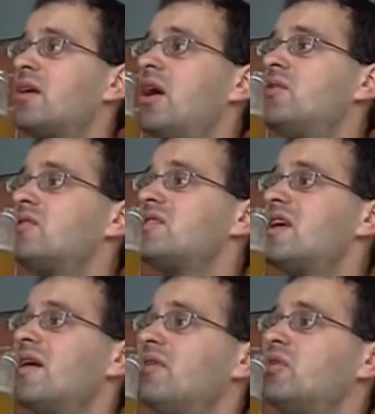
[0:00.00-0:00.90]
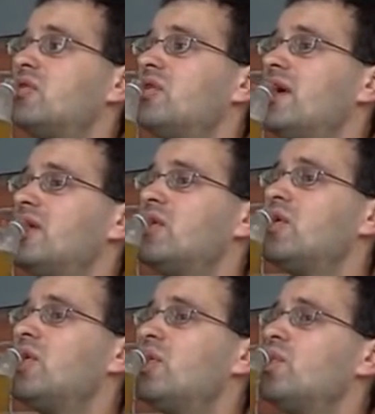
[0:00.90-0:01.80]
around 7 today
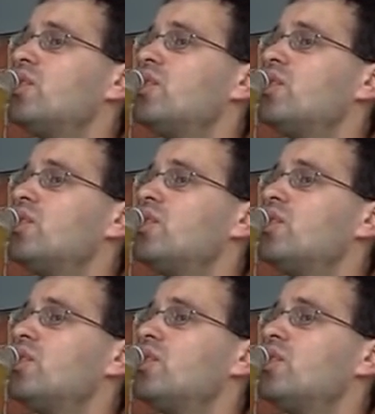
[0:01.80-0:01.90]
too.